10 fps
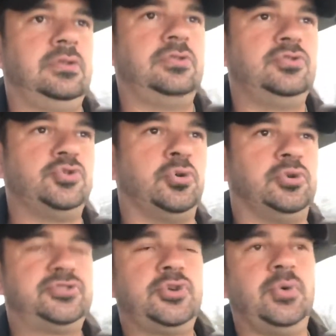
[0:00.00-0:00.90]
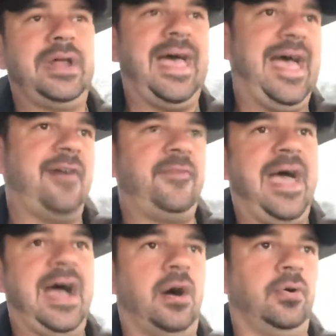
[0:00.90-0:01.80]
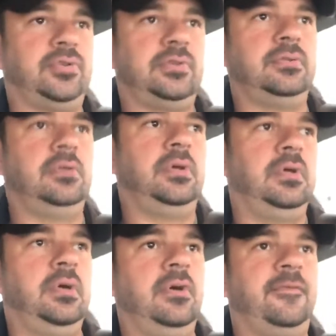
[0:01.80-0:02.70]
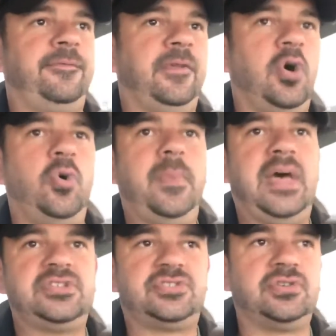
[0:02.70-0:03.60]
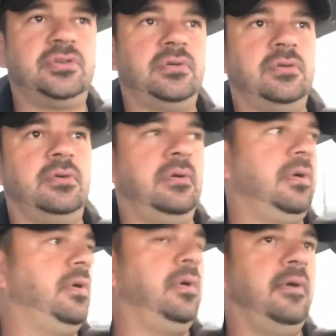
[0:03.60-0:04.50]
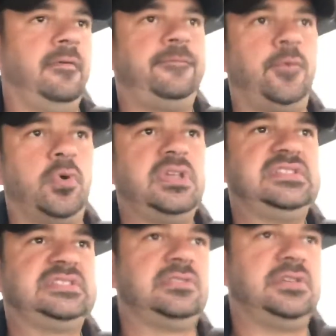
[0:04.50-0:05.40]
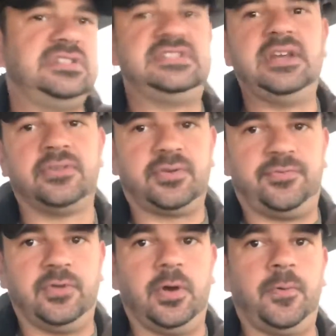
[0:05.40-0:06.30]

dual 2.5 out Flowmaster 40 series Delta Flow.